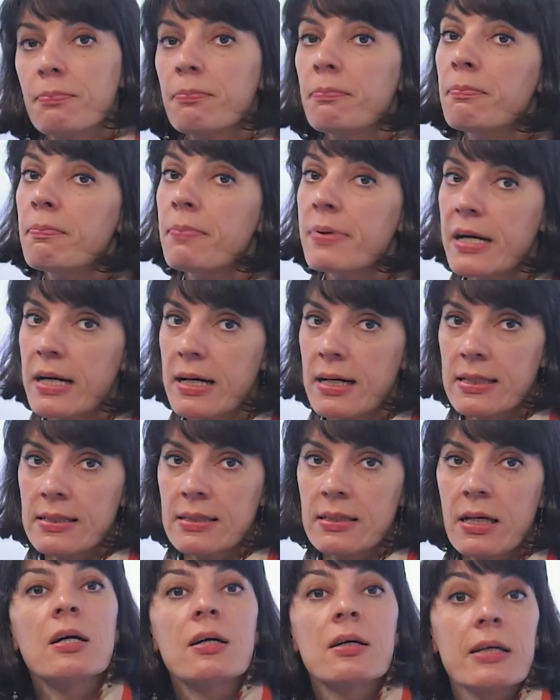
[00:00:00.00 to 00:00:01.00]
But
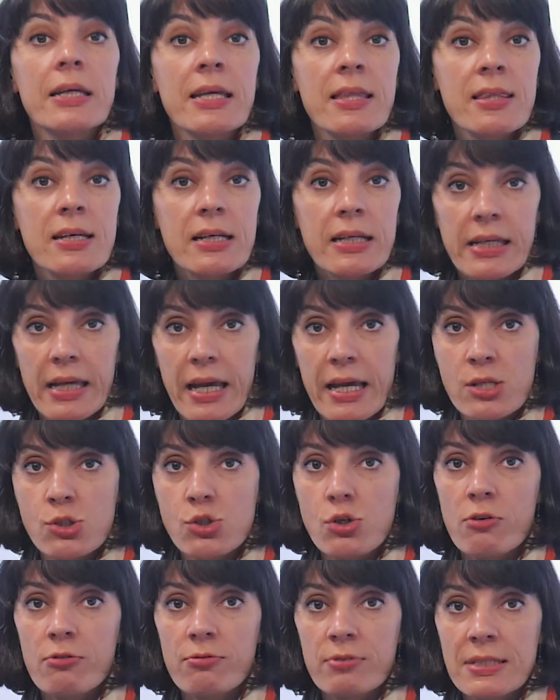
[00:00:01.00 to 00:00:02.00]
in the case
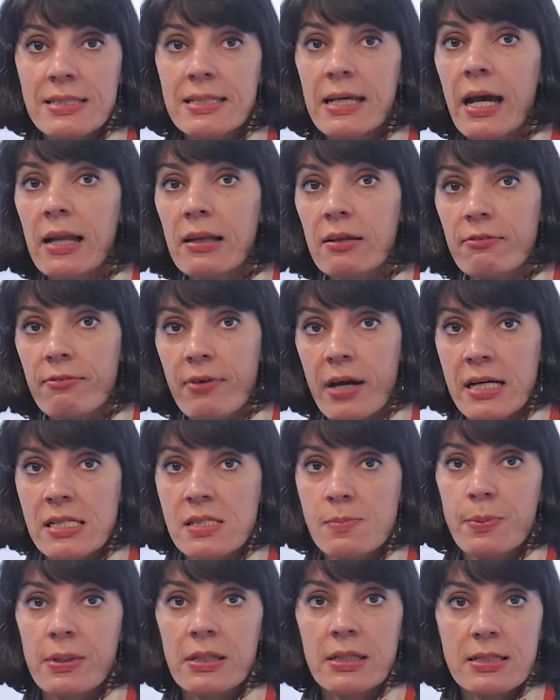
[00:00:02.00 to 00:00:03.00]
of a televised
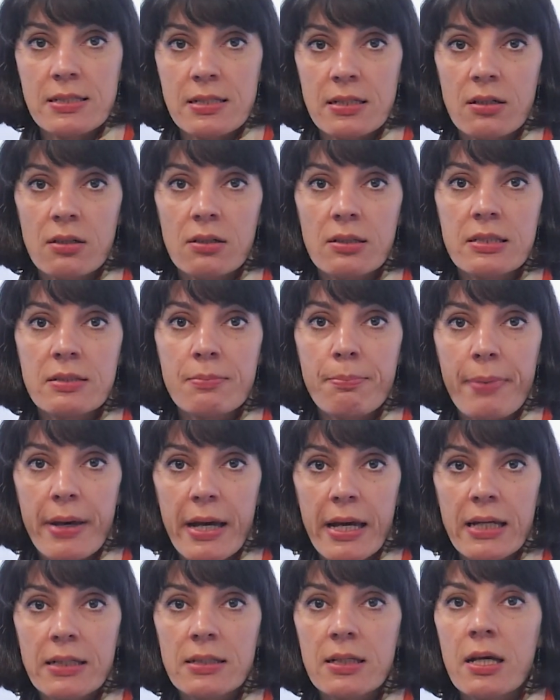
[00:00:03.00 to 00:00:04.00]
political
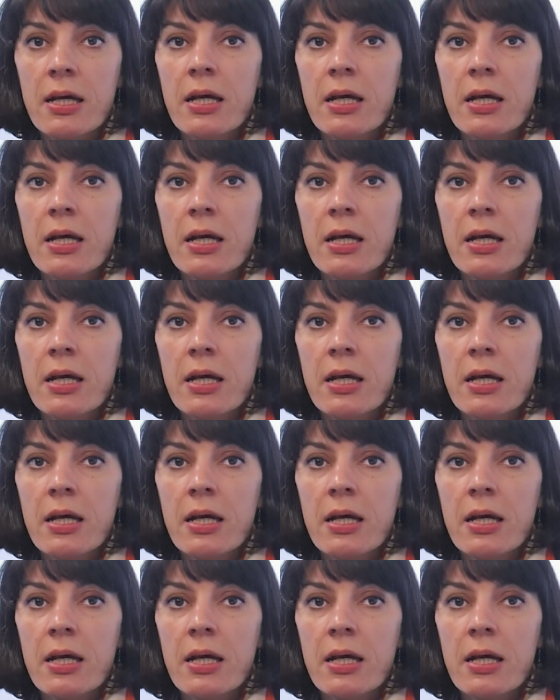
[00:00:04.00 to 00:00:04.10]
debate,